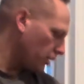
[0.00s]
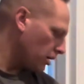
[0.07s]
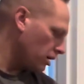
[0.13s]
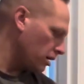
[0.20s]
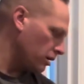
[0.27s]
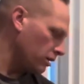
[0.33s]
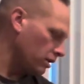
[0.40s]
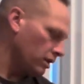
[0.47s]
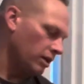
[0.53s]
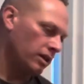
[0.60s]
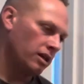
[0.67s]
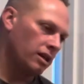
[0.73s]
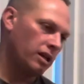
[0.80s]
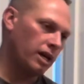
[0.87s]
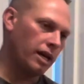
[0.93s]
on
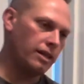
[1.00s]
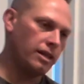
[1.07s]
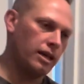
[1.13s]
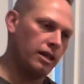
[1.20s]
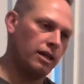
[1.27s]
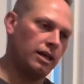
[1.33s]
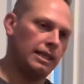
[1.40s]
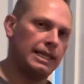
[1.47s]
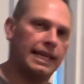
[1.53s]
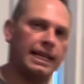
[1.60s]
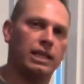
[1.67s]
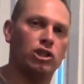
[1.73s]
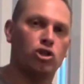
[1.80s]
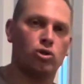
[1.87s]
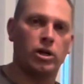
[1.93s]
and then let
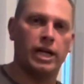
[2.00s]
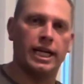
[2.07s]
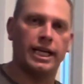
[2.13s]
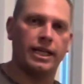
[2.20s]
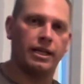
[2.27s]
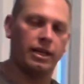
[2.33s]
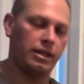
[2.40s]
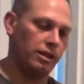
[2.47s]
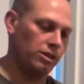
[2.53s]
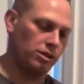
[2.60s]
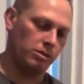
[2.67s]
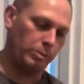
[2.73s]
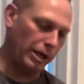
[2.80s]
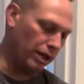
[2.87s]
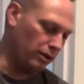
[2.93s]
it dry and then just
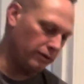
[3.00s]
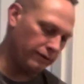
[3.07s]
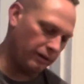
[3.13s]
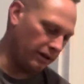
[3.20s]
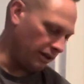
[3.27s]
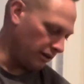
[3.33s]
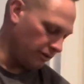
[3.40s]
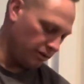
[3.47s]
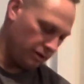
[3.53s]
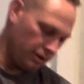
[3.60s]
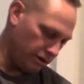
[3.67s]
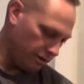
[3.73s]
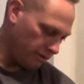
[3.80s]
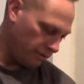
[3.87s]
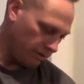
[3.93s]
paint over it and
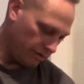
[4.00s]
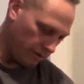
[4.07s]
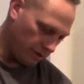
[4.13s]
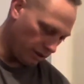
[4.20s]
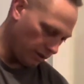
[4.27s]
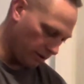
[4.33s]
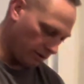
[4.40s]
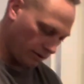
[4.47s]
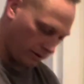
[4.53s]
just, you know.